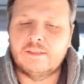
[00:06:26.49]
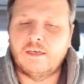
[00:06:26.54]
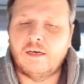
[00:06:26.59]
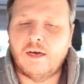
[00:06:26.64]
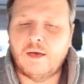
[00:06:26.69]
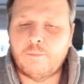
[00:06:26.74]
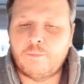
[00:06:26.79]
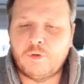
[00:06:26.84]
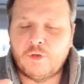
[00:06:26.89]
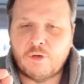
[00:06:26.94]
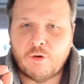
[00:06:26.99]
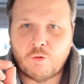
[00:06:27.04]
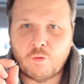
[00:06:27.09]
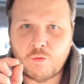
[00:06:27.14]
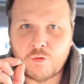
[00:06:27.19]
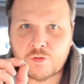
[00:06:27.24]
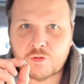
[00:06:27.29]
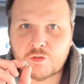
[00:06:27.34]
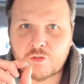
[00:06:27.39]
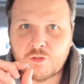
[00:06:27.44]
I put all
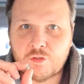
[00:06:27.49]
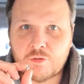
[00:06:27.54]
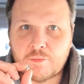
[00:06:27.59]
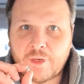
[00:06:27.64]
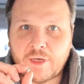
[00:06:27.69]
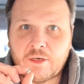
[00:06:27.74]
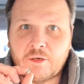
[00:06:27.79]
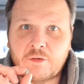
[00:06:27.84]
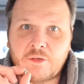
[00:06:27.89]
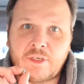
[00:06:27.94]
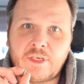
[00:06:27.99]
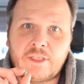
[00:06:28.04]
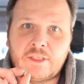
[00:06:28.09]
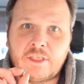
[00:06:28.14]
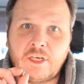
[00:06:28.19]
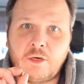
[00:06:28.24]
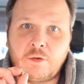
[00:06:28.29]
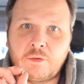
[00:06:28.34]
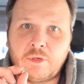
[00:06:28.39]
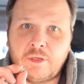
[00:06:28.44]
the screws back on again to
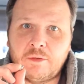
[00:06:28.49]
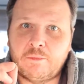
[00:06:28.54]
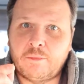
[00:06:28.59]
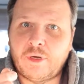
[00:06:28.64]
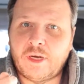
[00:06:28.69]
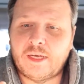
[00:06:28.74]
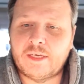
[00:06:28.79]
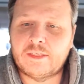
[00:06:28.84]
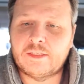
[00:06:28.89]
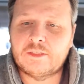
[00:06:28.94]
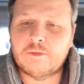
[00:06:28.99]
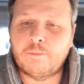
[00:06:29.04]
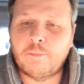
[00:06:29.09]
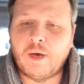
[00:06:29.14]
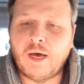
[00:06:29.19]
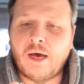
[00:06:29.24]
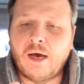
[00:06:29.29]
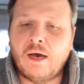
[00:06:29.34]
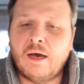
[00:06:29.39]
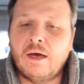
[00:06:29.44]
hold it in place,
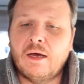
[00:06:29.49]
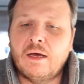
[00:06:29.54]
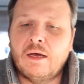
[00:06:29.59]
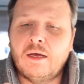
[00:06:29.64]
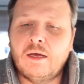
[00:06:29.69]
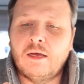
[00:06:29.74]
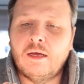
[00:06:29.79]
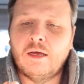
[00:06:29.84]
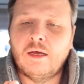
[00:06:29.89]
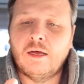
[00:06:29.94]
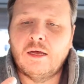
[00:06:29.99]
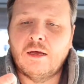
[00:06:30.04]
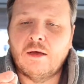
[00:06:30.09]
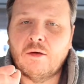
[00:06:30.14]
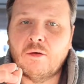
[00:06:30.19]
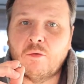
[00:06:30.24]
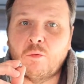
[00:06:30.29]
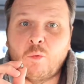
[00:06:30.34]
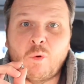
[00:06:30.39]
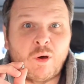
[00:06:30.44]
but
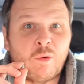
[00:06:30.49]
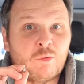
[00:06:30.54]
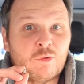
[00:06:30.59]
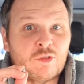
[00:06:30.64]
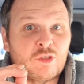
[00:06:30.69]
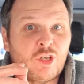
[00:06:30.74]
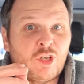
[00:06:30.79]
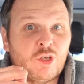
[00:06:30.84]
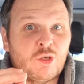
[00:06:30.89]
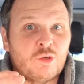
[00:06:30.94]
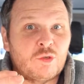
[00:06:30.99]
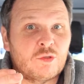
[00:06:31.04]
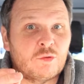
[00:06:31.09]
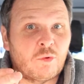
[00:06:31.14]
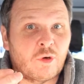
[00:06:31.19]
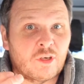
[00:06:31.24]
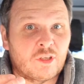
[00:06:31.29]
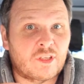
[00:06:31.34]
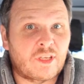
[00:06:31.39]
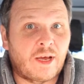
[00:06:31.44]
one was loose,
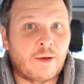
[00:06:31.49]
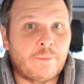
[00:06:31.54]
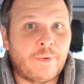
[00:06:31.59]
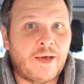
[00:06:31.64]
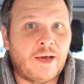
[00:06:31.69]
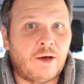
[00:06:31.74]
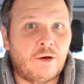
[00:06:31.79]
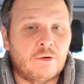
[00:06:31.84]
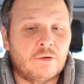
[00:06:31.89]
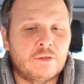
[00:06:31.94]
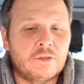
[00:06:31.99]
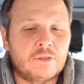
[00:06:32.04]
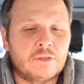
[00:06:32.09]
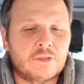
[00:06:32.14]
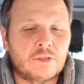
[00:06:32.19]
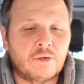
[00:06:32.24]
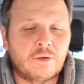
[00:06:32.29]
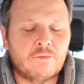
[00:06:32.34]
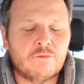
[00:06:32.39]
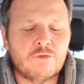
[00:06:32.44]
one had come out.
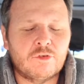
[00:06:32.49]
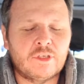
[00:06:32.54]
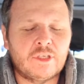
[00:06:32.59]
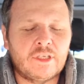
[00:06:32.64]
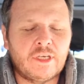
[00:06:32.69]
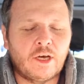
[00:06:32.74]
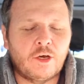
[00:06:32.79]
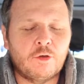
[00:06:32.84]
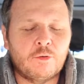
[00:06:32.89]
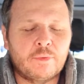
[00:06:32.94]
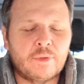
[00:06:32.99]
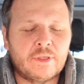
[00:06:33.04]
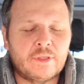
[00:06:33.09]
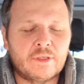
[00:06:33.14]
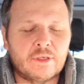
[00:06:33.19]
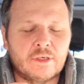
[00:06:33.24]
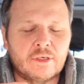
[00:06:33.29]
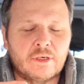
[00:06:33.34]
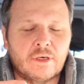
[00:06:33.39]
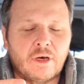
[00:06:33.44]
So I'm really hoping
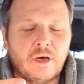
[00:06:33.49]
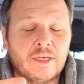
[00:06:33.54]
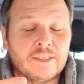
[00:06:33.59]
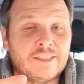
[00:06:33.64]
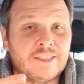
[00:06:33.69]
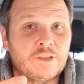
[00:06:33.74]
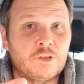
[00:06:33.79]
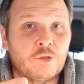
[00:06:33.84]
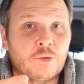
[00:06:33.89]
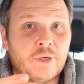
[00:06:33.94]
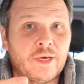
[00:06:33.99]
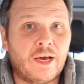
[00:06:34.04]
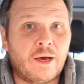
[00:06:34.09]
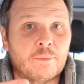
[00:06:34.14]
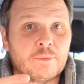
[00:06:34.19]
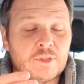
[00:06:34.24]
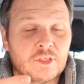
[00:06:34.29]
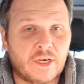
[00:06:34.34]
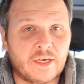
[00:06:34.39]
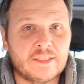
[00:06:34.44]
that I didn't do it
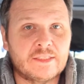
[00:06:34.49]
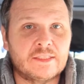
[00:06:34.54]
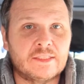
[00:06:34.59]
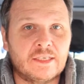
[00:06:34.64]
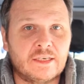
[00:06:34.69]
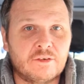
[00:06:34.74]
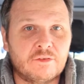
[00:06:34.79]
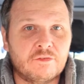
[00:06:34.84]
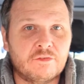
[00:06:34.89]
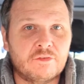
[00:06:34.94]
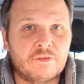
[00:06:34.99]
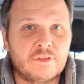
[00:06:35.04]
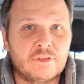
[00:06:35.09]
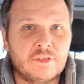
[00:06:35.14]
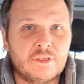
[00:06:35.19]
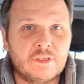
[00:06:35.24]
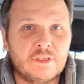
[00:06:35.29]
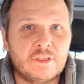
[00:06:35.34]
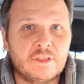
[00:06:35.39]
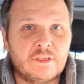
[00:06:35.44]
up tight enough,
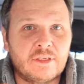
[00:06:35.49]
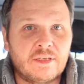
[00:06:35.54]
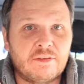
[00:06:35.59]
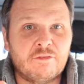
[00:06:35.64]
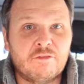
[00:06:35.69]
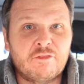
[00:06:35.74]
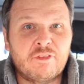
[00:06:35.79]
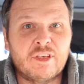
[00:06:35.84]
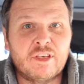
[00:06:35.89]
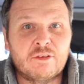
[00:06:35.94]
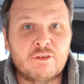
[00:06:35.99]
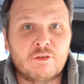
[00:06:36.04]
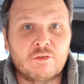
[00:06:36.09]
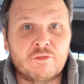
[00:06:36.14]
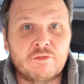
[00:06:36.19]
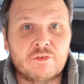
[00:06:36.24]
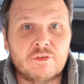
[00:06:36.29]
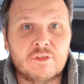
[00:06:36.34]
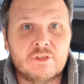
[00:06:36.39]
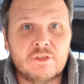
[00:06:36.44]
in fear
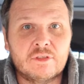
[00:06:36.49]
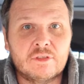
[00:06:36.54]
of